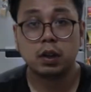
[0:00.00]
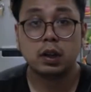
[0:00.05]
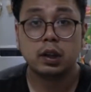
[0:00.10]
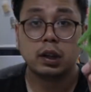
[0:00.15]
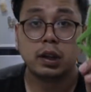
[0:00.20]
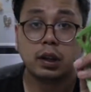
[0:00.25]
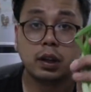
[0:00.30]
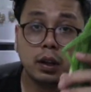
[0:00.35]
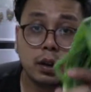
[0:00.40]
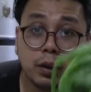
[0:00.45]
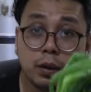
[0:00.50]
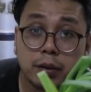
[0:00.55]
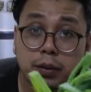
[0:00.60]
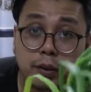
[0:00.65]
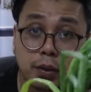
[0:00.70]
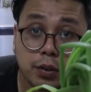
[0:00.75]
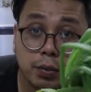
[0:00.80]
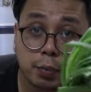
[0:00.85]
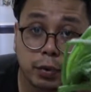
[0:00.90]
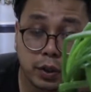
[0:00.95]
Loads
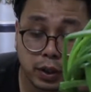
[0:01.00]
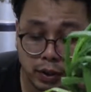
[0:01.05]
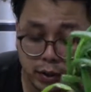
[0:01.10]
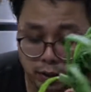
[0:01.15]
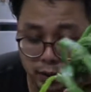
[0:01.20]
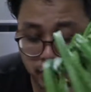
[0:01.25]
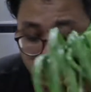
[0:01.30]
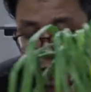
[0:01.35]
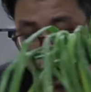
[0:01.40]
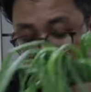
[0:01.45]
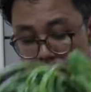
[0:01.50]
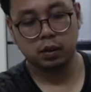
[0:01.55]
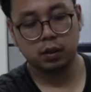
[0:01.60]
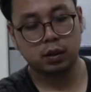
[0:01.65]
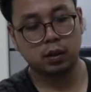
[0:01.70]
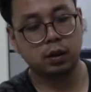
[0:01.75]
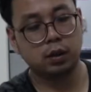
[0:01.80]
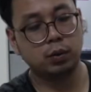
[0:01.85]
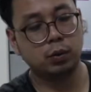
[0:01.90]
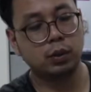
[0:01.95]
of spring onion.
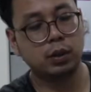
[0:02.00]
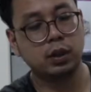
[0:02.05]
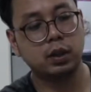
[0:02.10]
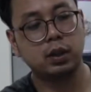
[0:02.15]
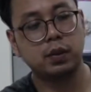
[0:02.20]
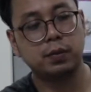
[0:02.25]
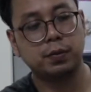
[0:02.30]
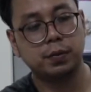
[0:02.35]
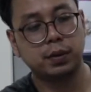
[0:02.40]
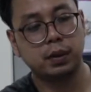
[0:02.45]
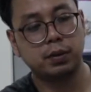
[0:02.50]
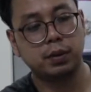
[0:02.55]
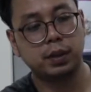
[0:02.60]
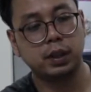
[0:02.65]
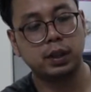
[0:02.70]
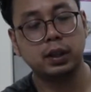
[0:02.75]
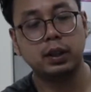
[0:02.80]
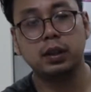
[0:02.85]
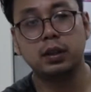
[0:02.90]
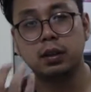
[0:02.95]
This will give a
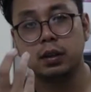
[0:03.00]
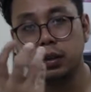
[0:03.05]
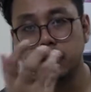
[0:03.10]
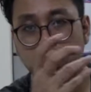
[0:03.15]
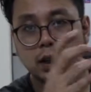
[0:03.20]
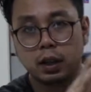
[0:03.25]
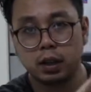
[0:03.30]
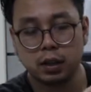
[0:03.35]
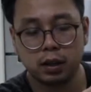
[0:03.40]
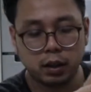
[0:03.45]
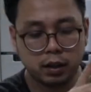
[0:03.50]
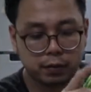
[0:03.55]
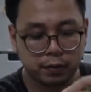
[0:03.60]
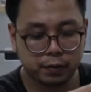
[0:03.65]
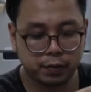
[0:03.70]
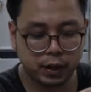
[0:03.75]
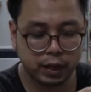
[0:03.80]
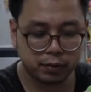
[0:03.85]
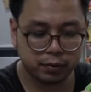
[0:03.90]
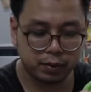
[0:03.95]
really kind of like
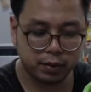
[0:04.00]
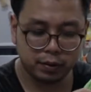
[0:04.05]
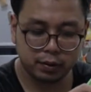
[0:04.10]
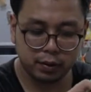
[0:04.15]
fragrant